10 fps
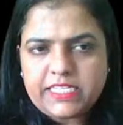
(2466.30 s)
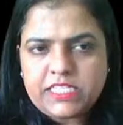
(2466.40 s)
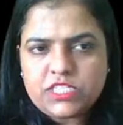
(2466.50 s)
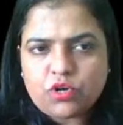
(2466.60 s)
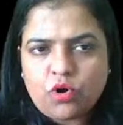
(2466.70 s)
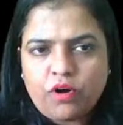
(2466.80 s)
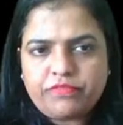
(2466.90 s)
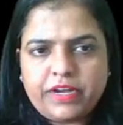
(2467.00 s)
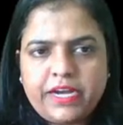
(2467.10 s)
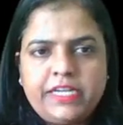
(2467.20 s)
heat
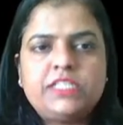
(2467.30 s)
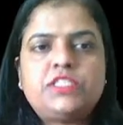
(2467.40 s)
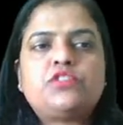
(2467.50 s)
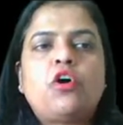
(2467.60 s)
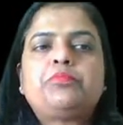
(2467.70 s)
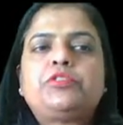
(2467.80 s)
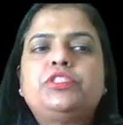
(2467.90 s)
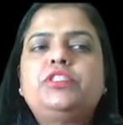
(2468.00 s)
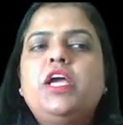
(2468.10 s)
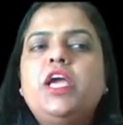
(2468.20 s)
of
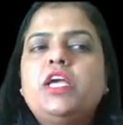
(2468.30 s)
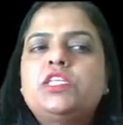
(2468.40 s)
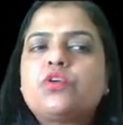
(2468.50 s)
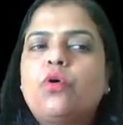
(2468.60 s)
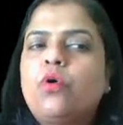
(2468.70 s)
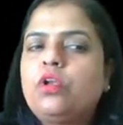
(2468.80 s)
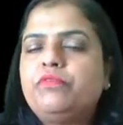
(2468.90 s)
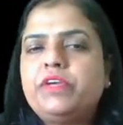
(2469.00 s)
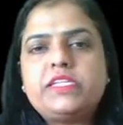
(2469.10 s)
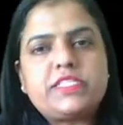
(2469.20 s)
adsorption is
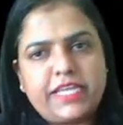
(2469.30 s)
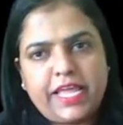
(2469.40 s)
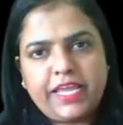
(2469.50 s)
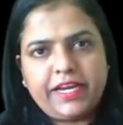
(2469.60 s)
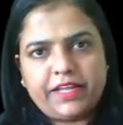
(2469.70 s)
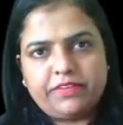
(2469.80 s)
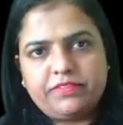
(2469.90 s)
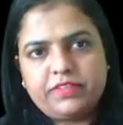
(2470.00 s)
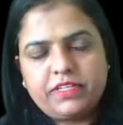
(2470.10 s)
always negative.